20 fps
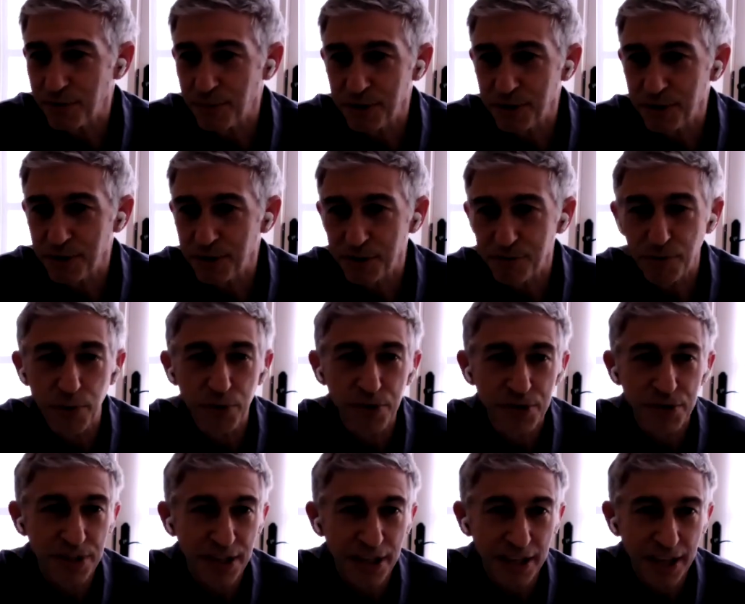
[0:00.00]
government
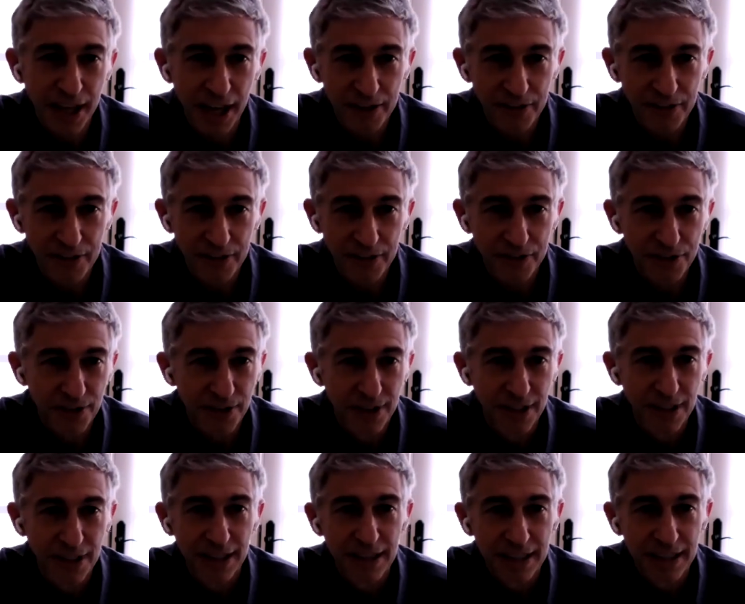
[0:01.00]
enforcing
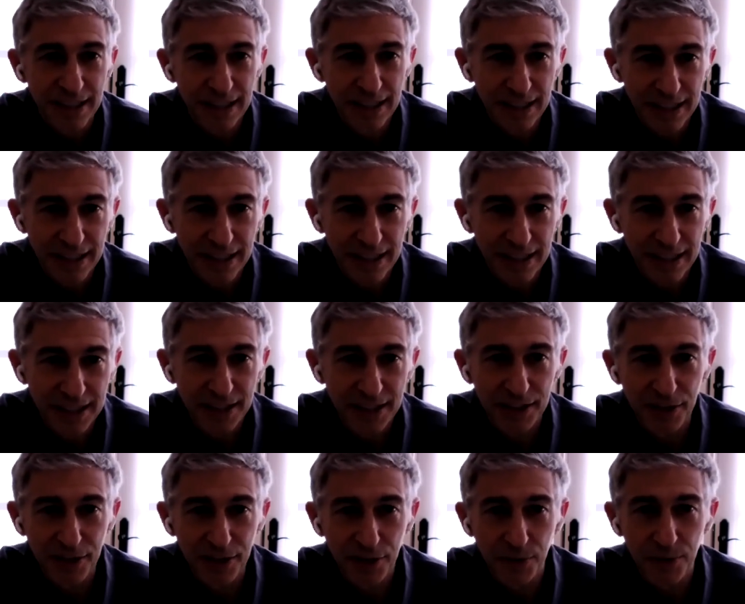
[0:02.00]
against, uh,
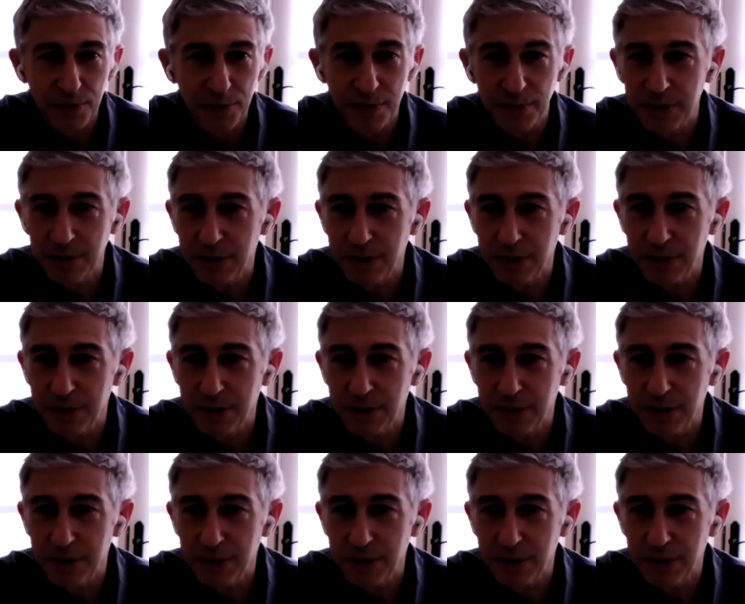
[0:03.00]
you know,